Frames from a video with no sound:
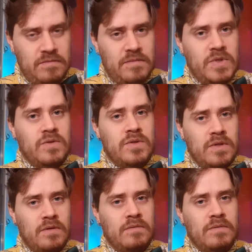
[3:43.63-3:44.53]
you
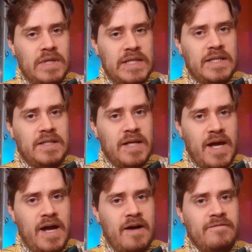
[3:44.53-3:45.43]
don't need to
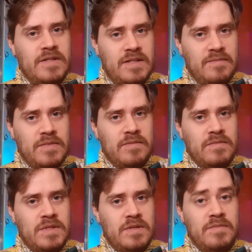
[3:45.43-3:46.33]
have
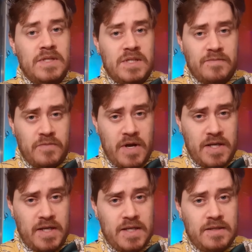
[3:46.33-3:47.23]
symptoms to be
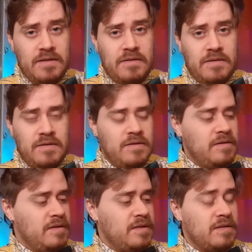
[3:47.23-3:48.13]
spreading it.
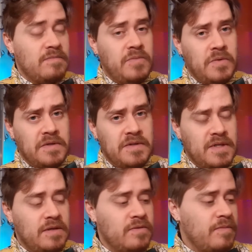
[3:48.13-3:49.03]
This is an important
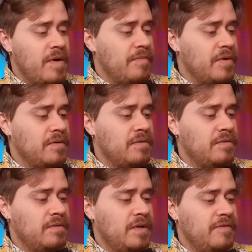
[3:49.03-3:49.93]
thing to remember.
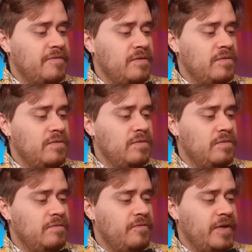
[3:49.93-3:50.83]
If
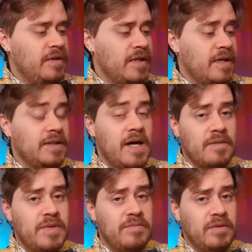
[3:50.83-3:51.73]
you feel like a lot
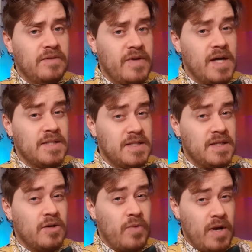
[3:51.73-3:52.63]
of people have gotten
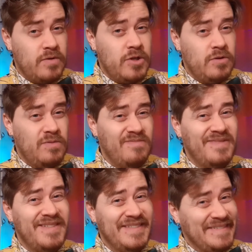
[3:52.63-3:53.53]
sick around you,
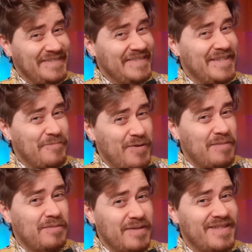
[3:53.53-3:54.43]
it's
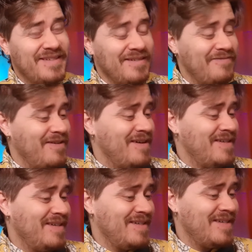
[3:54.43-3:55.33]
probably still a fair
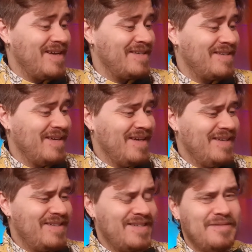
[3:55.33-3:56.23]
idea to test,
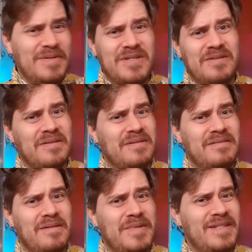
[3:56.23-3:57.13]
just to be sure.
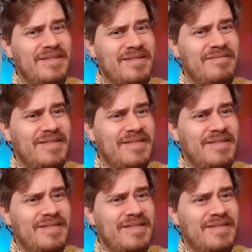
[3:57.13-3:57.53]
I mean,